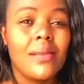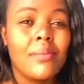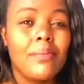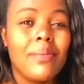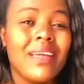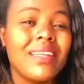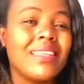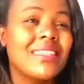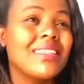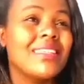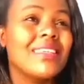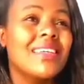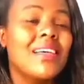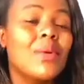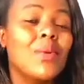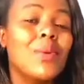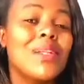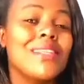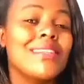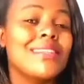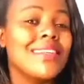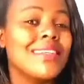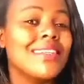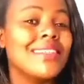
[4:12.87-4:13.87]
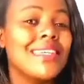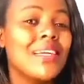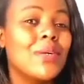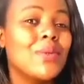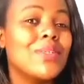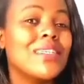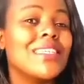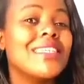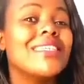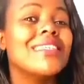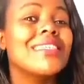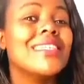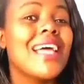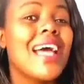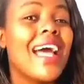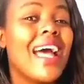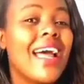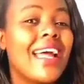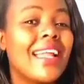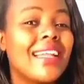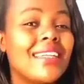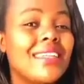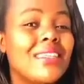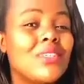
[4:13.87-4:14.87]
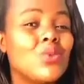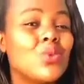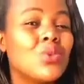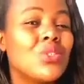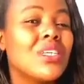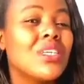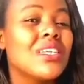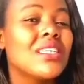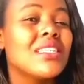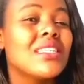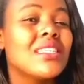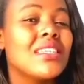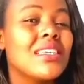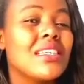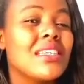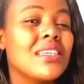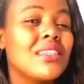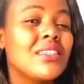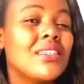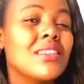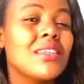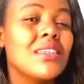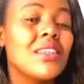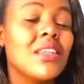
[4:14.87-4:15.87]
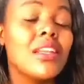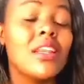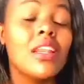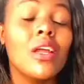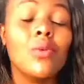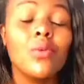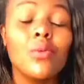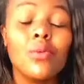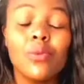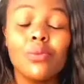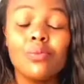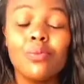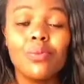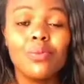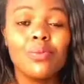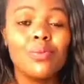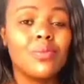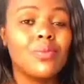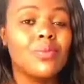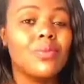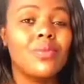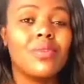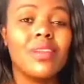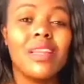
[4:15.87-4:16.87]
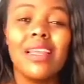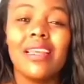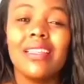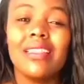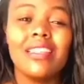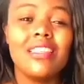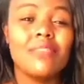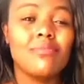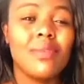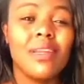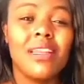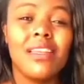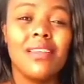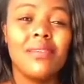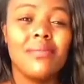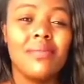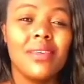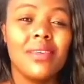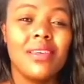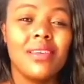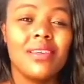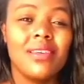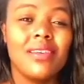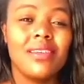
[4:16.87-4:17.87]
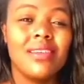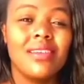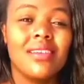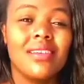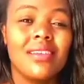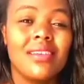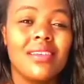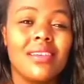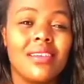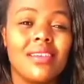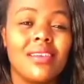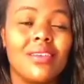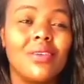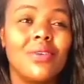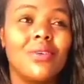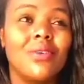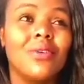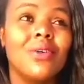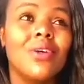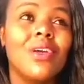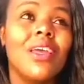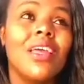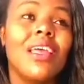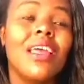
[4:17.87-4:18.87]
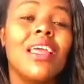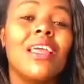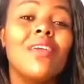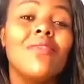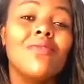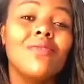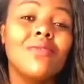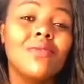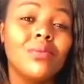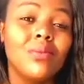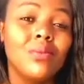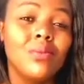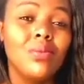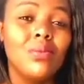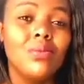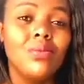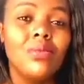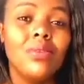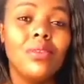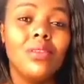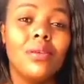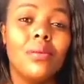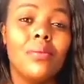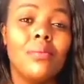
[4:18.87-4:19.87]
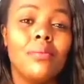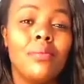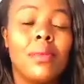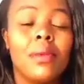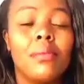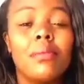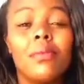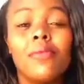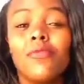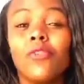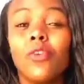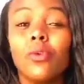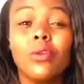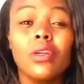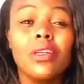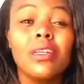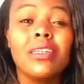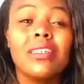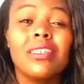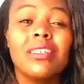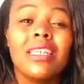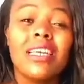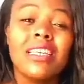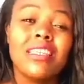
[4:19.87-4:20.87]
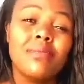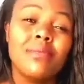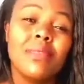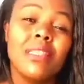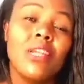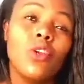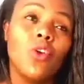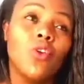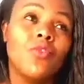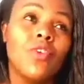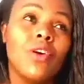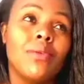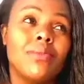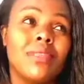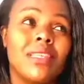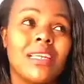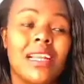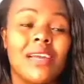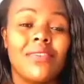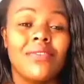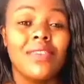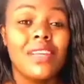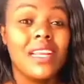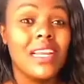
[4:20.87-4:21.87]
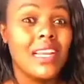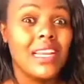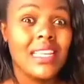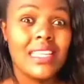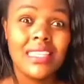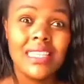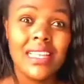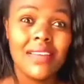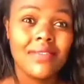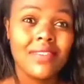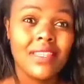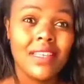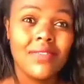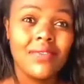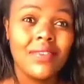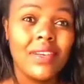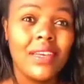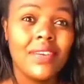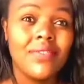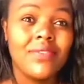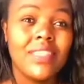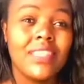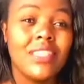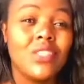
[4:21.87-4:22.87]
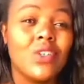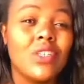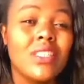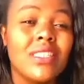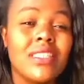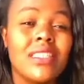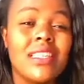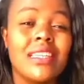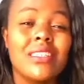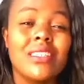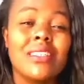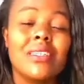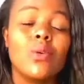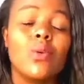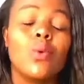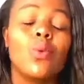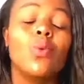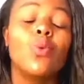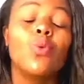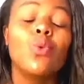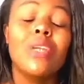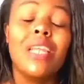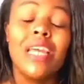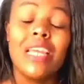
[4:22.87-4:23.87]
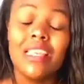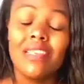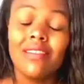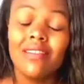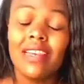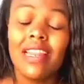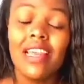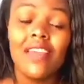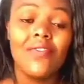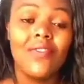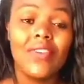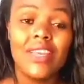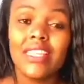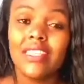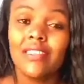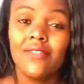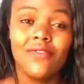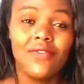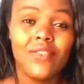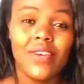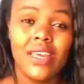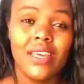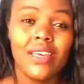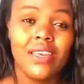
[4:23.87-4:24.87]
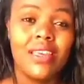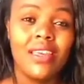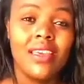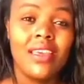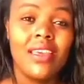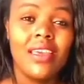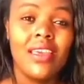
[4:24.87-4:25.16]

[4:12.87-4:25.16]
But while starting out, it's hard to just, it's now, like this pandemic, if maybe trust me, the law firms that I've realized have survived are the ones that who diversify,